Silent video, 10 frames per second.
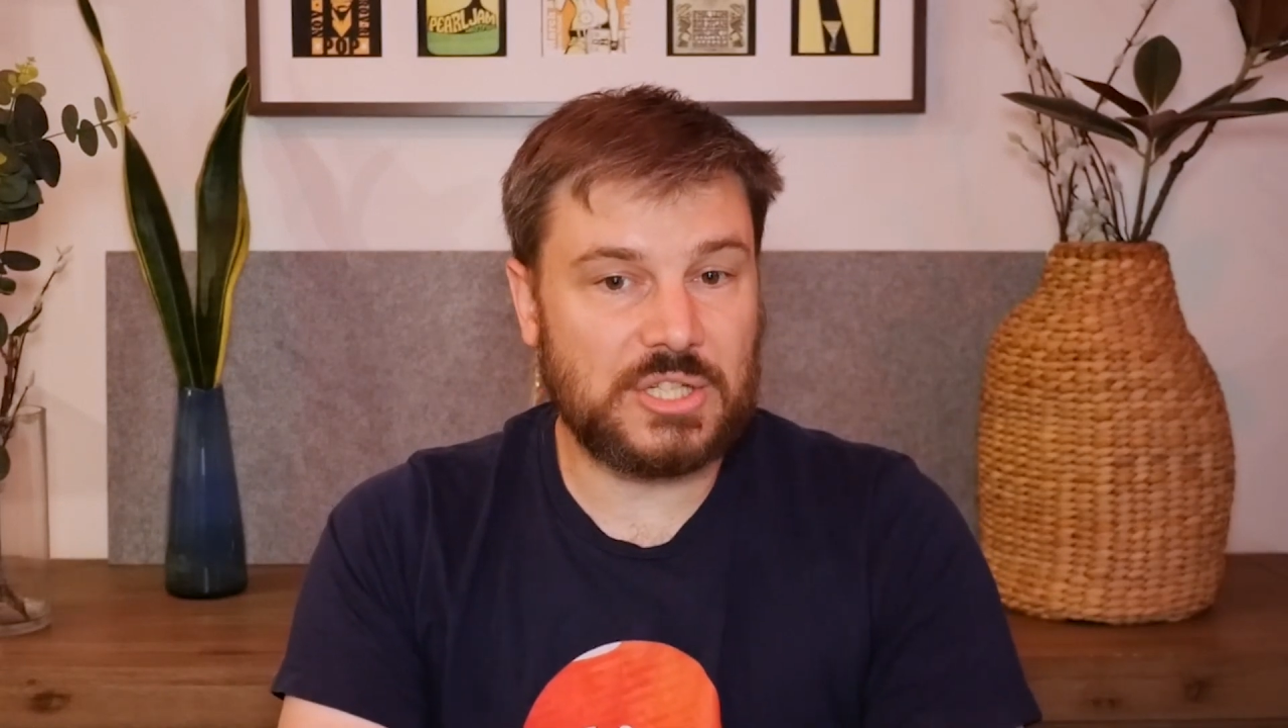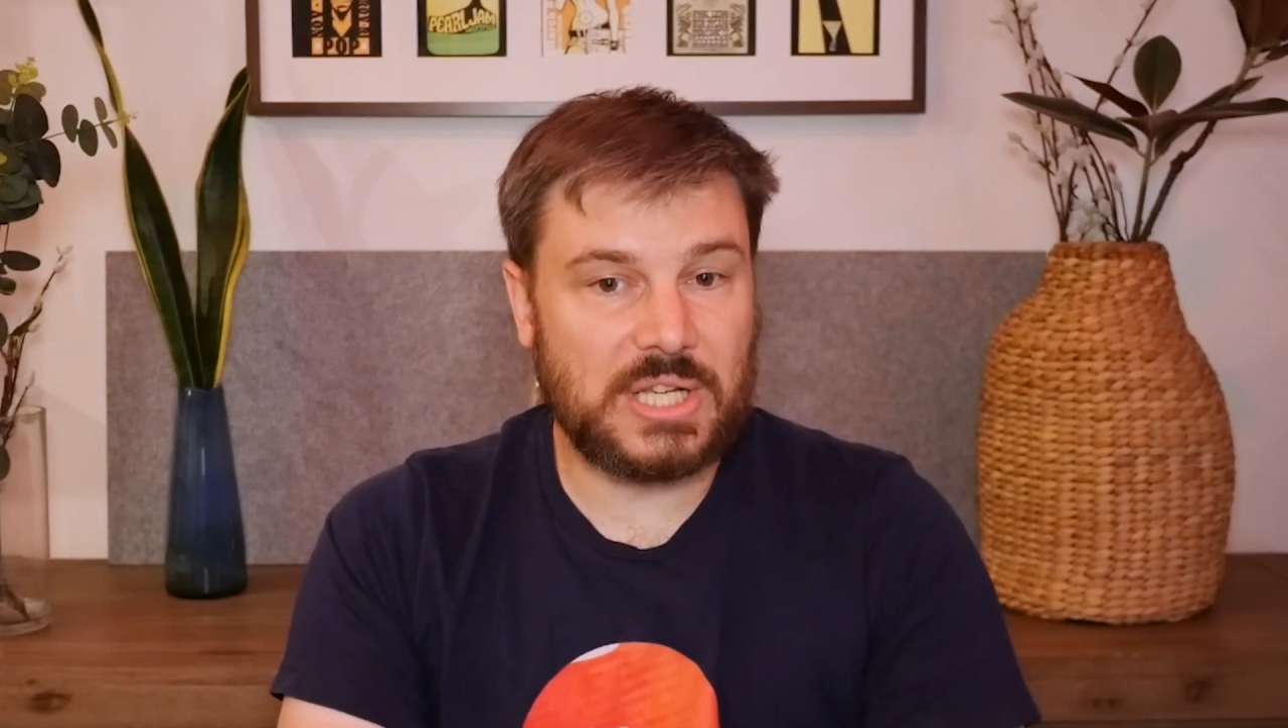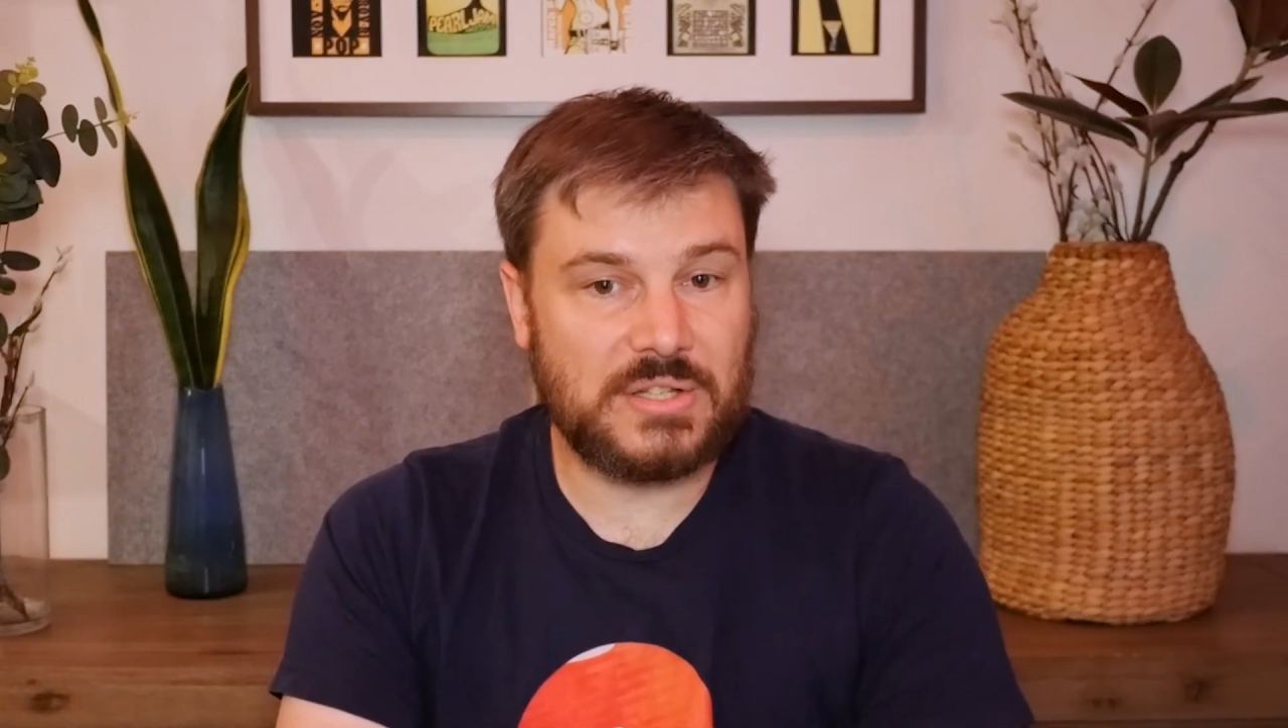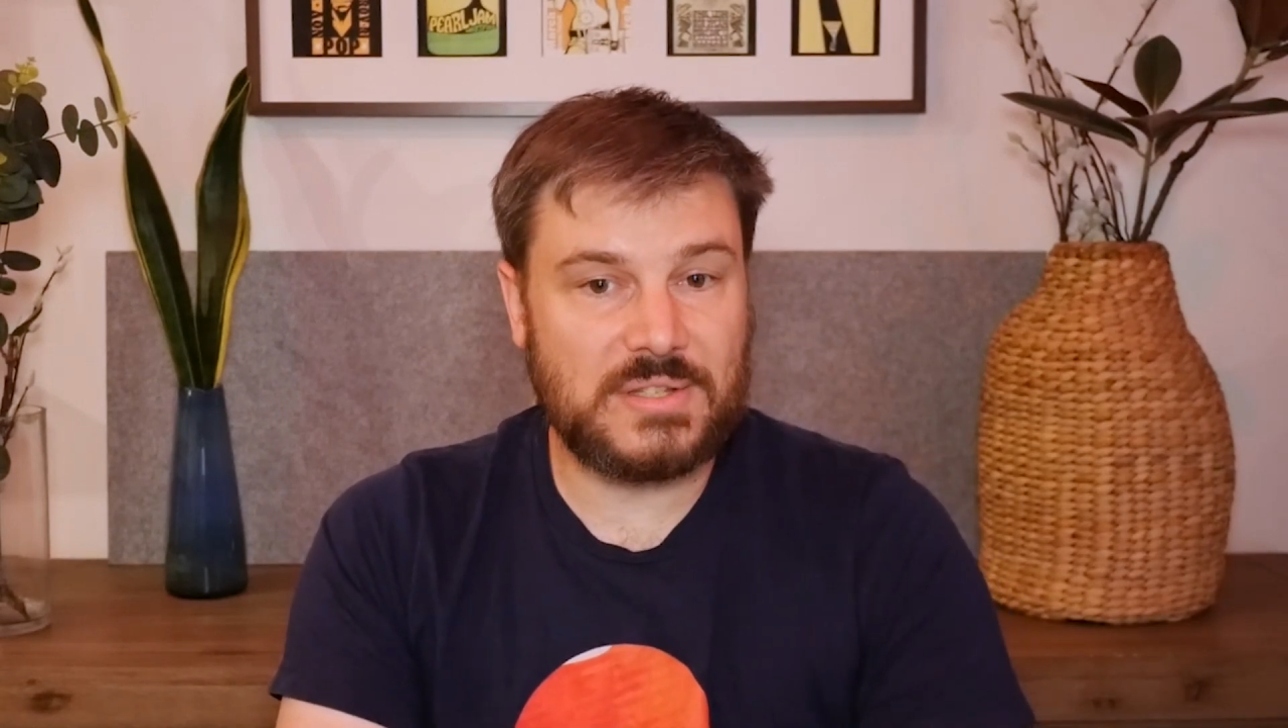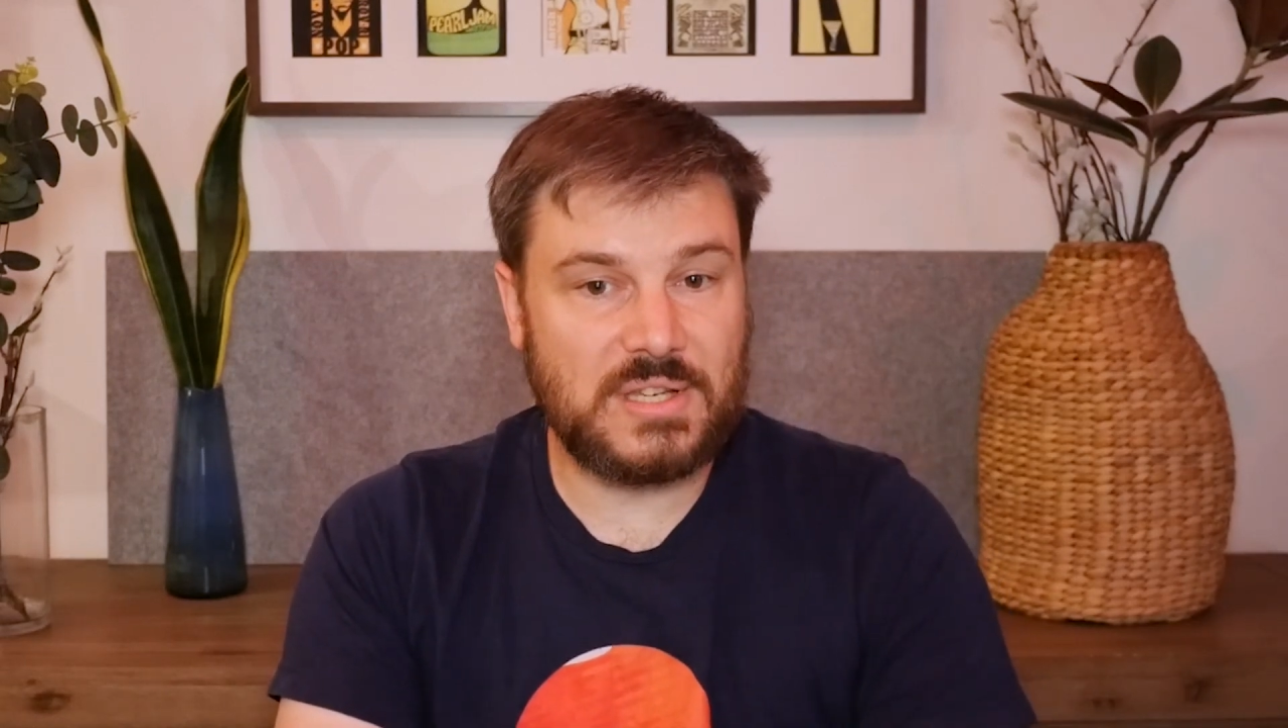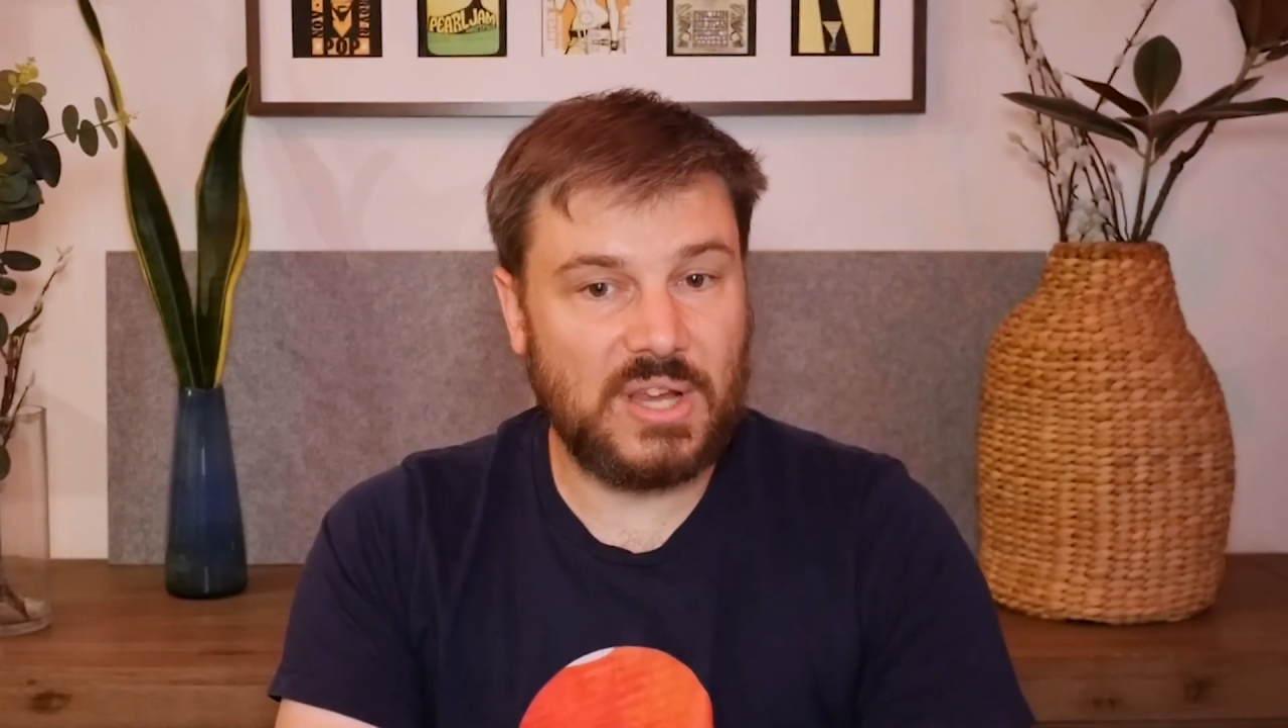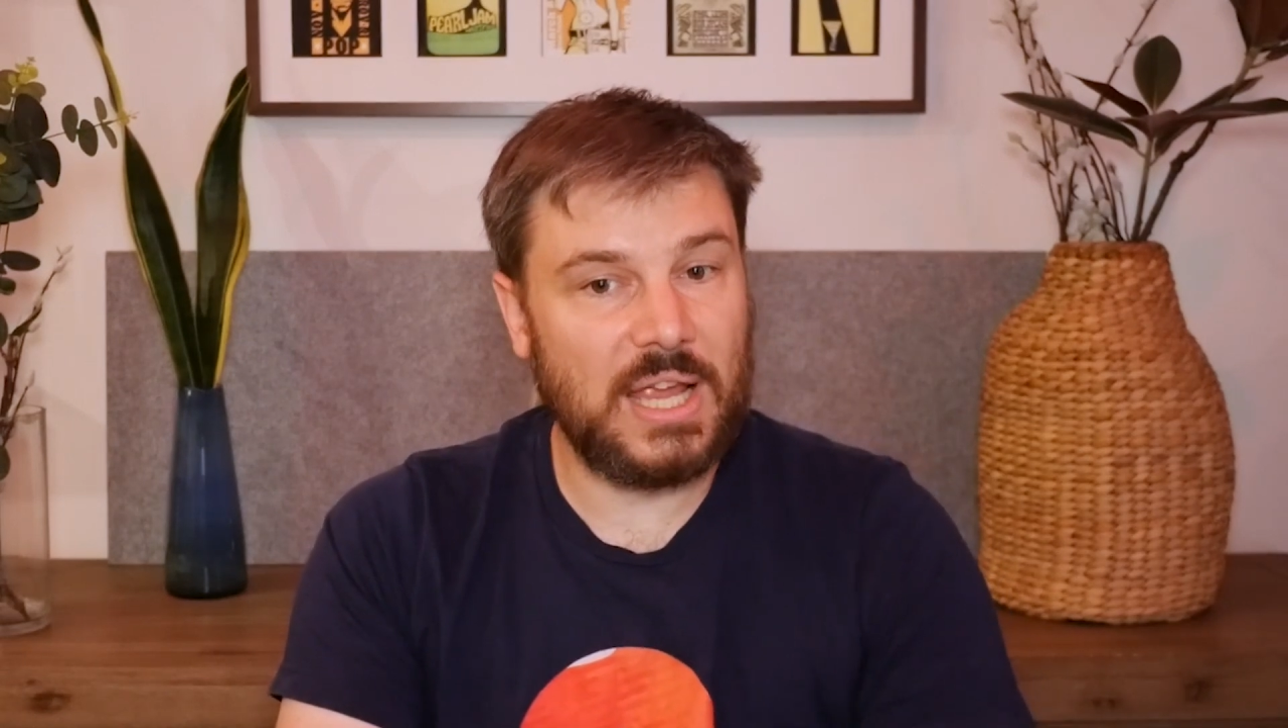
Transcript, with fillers: stations in your